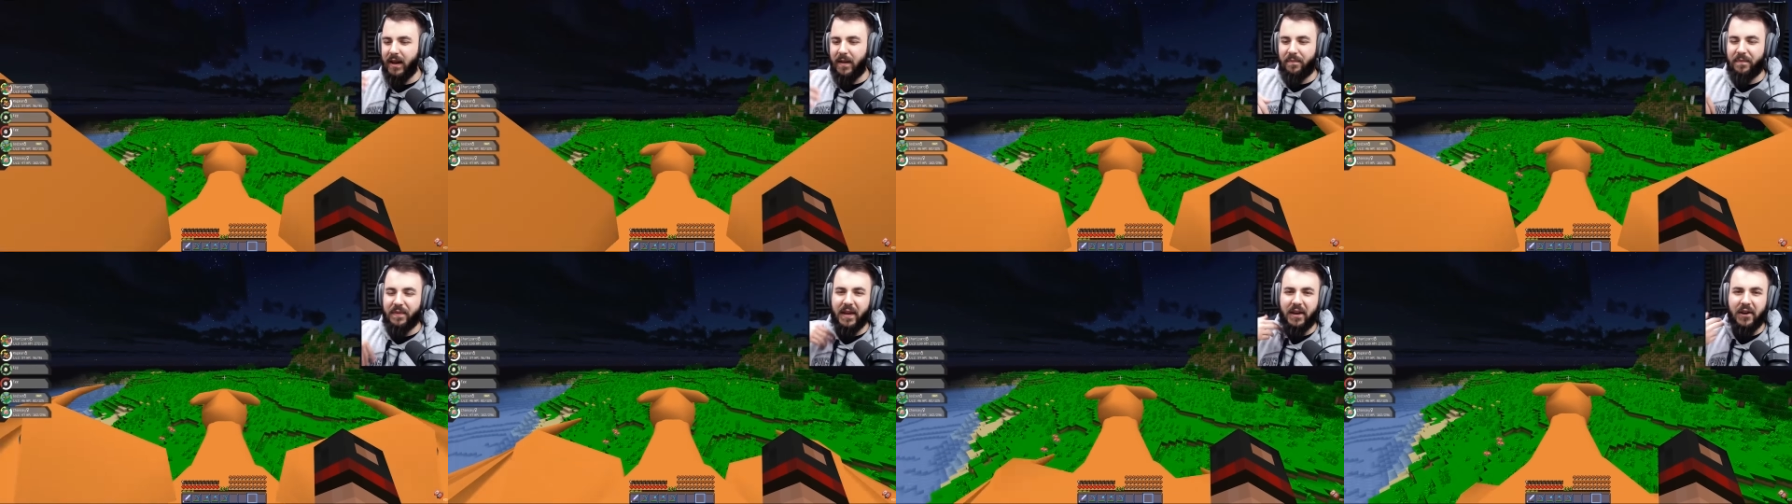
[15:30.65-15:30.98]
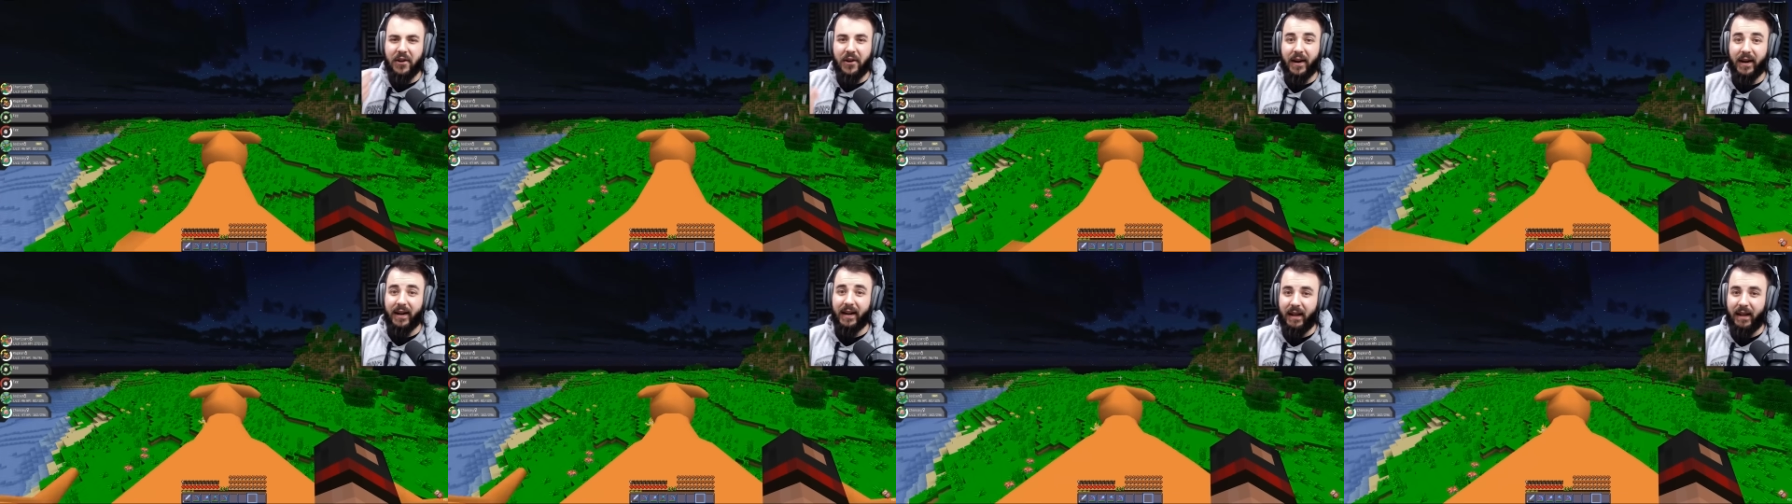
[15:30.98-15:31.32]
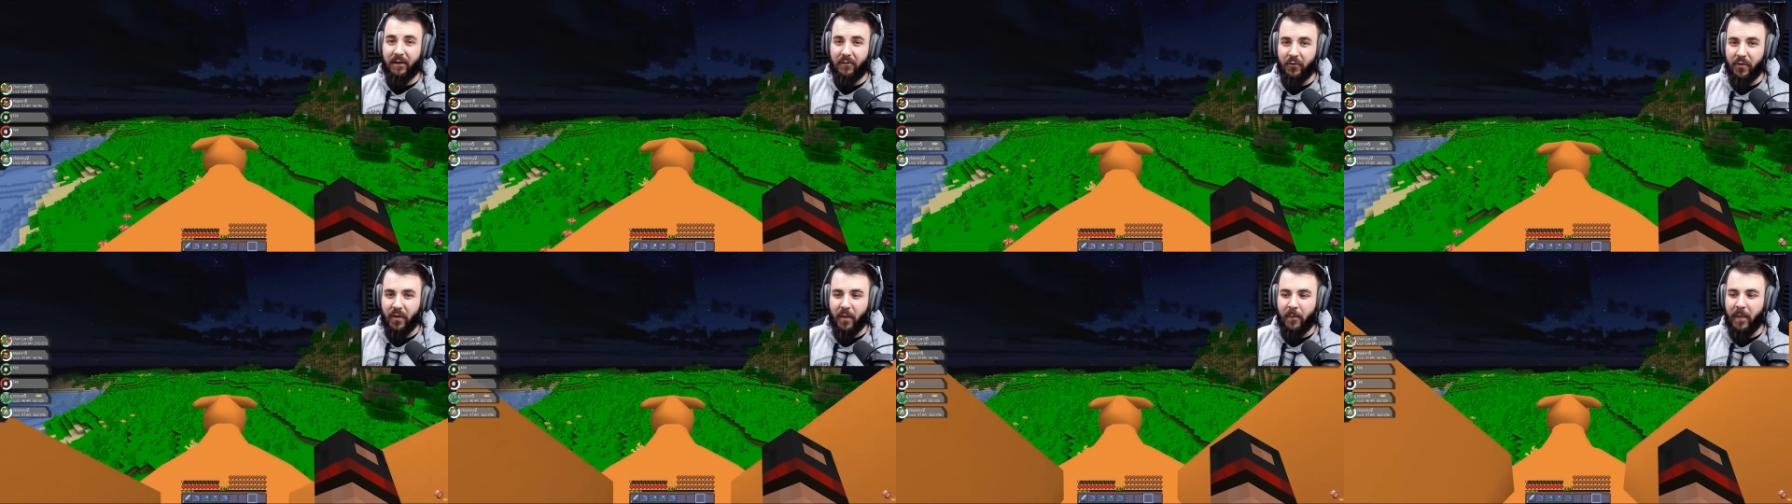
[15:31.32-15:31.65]
Then you've got to
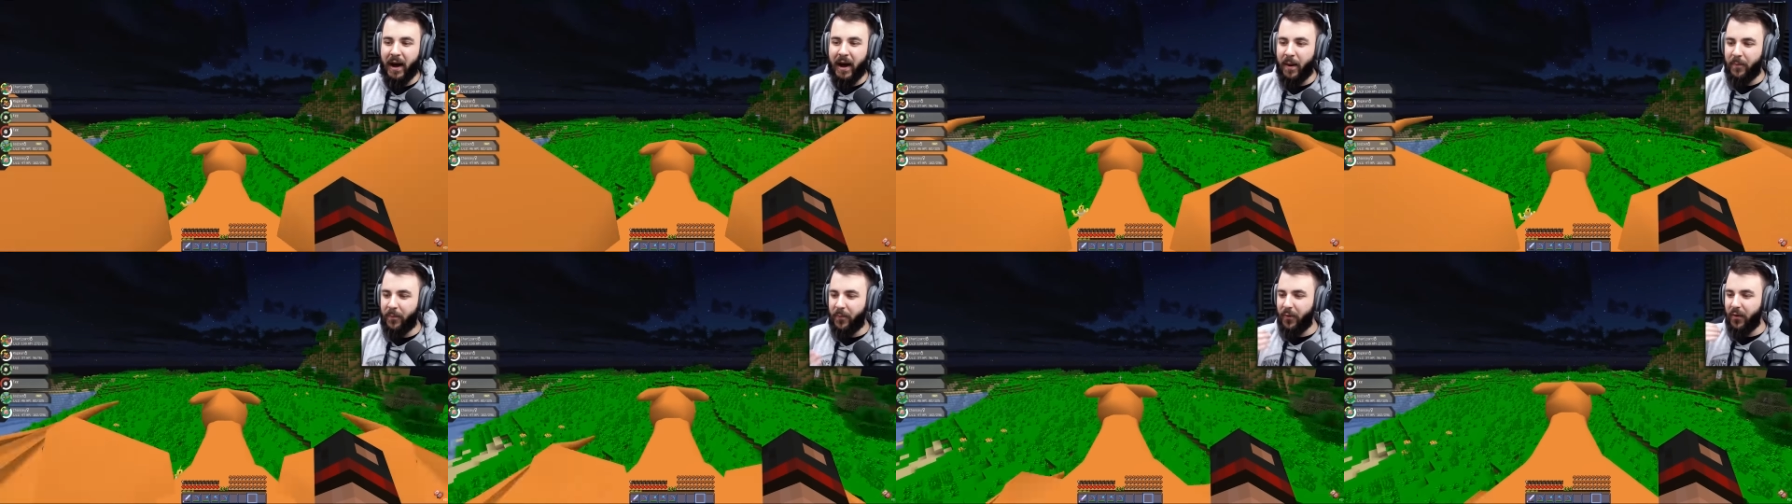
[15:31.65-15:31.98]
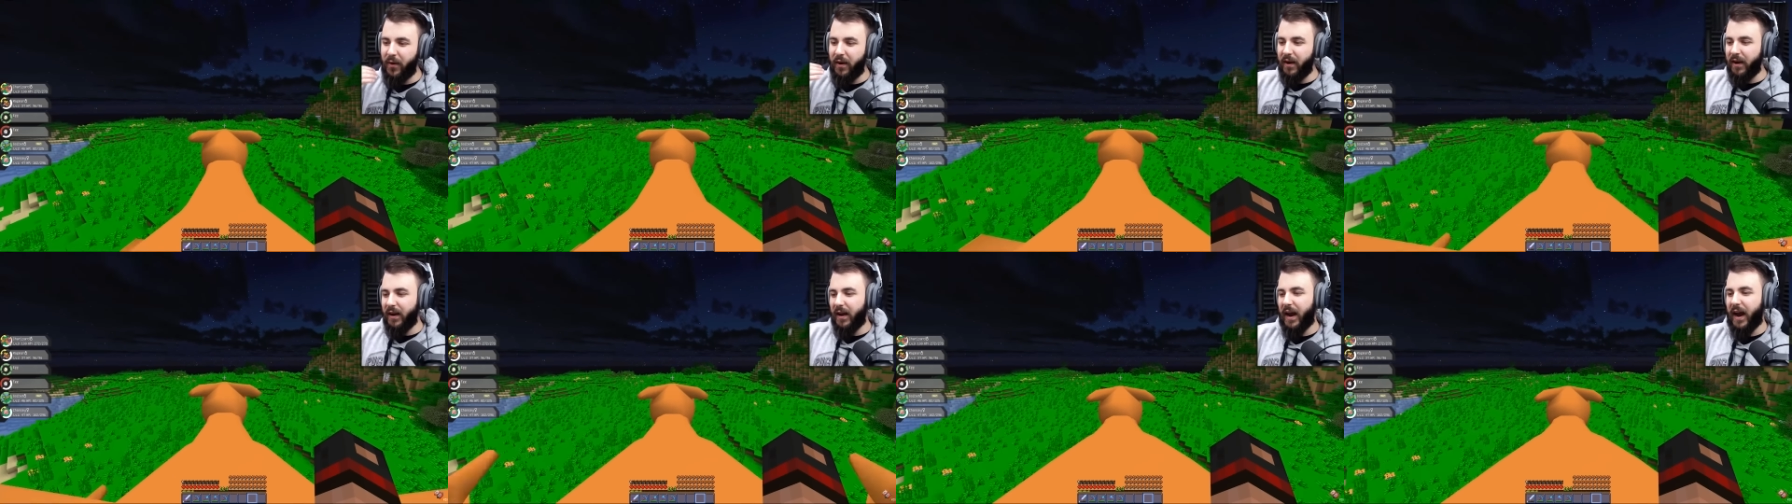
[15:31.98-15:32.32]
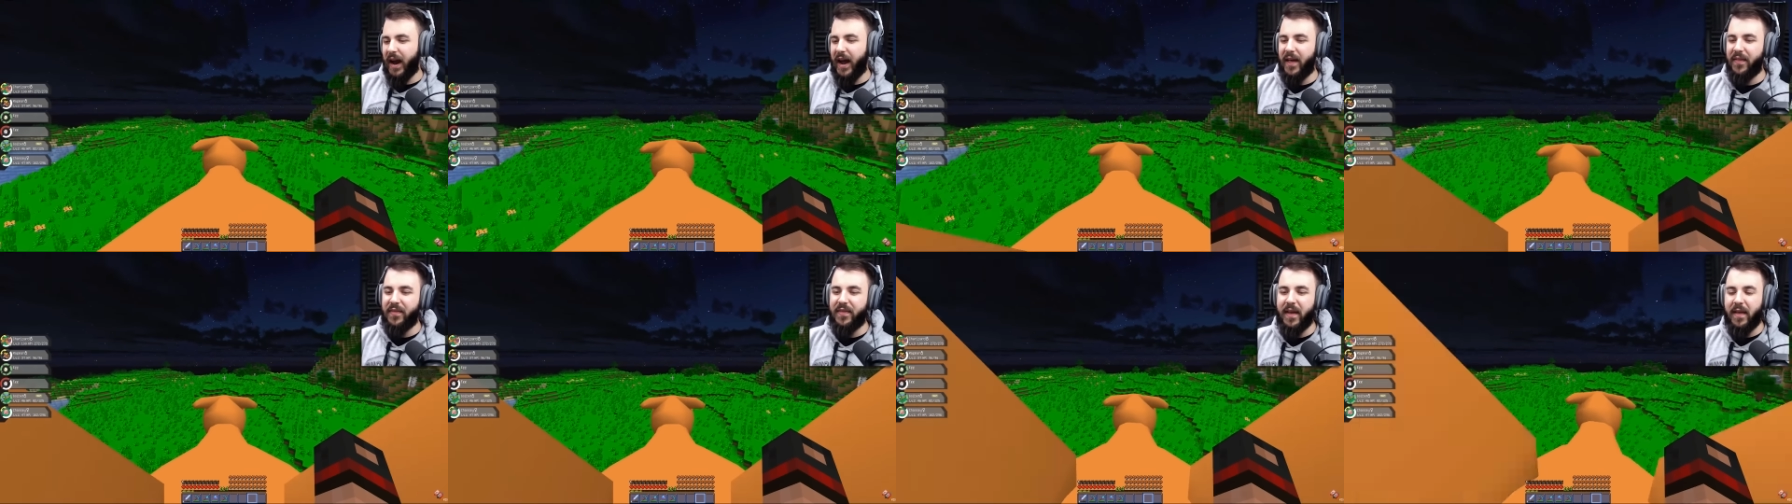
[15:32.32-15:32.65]
level them up
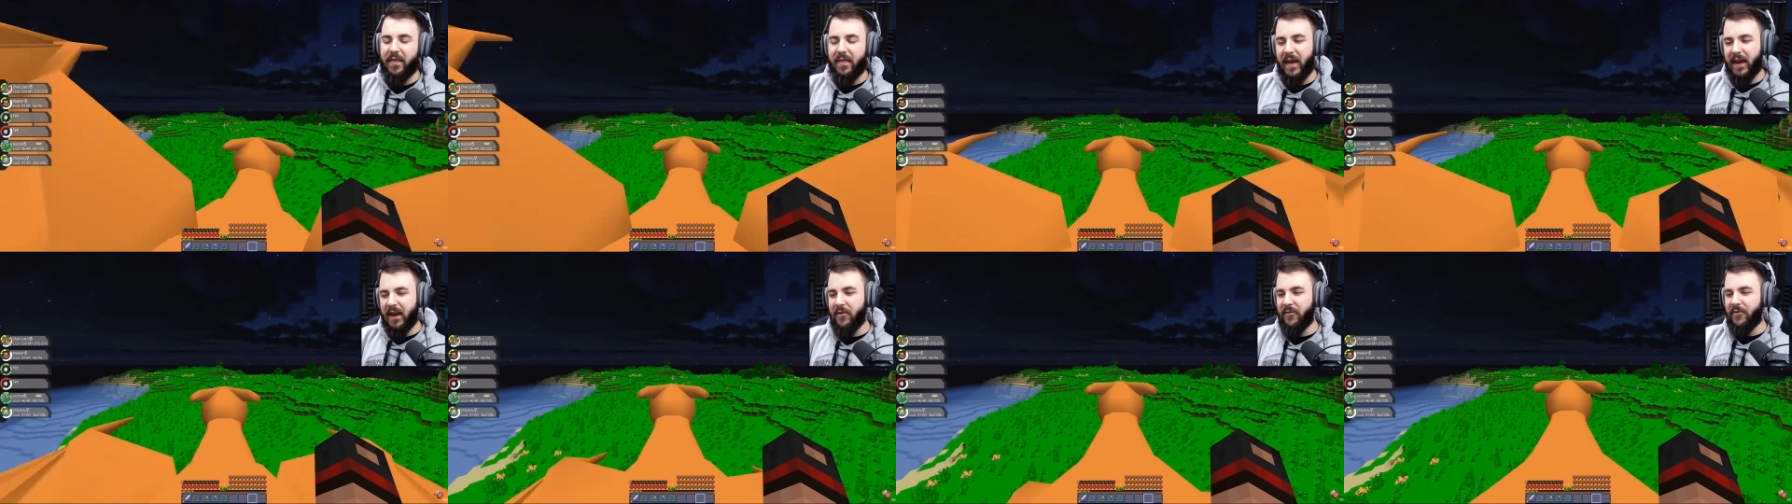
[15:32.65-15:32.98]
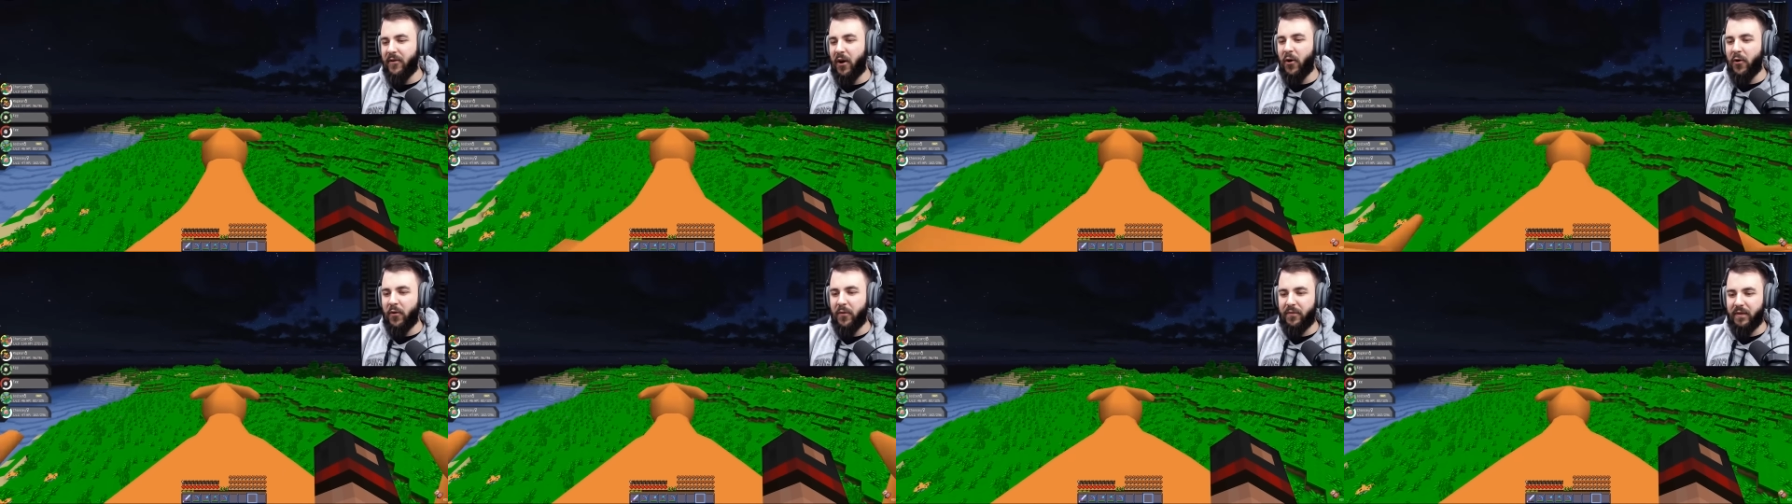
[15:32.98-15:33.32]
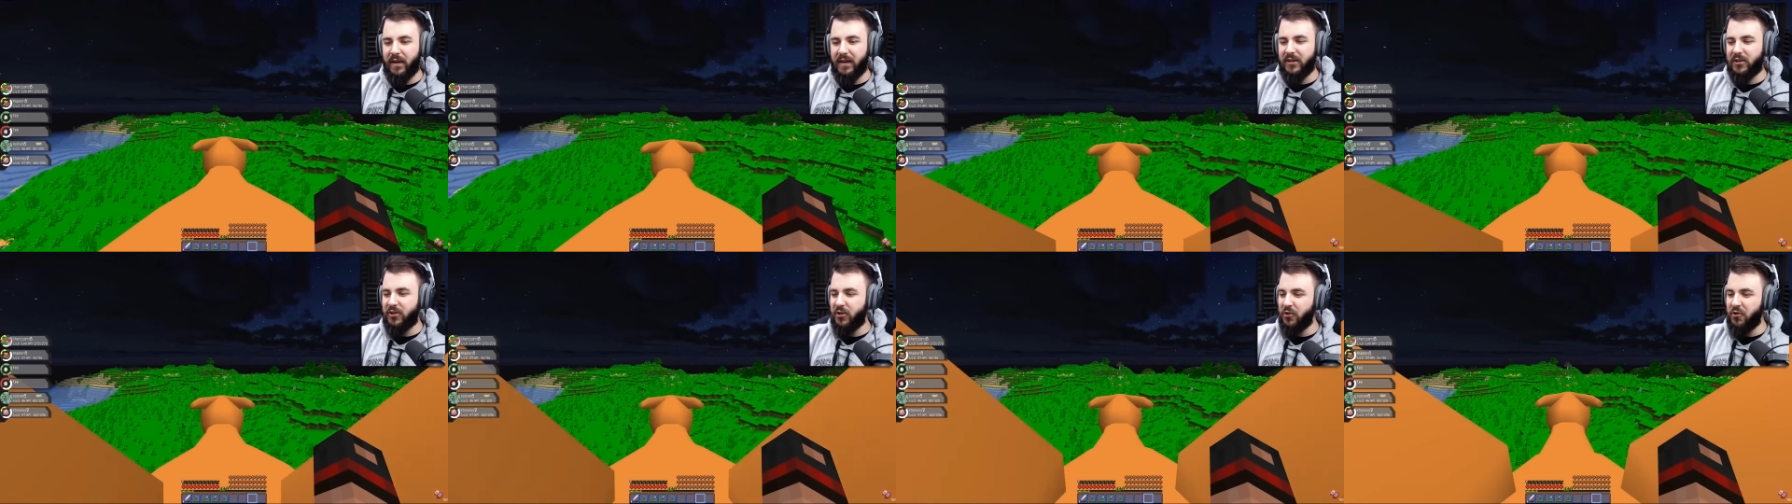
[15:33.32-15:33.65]
and then they evolve
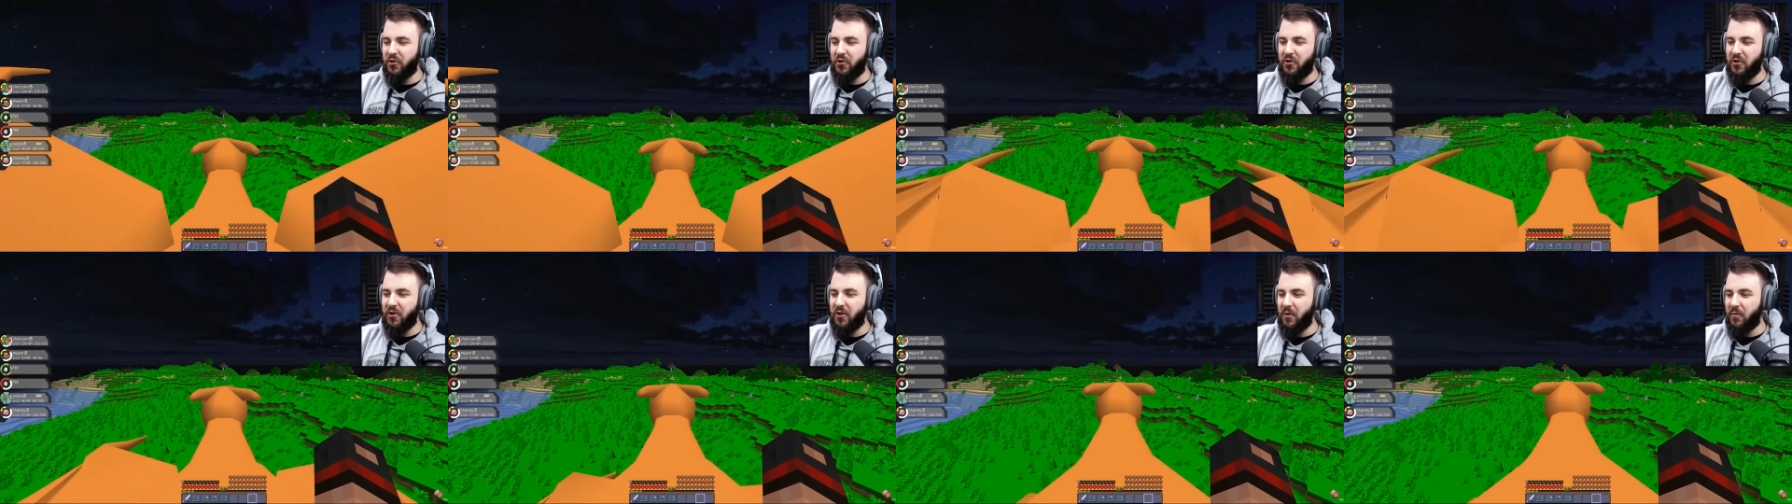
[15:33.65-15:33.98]
into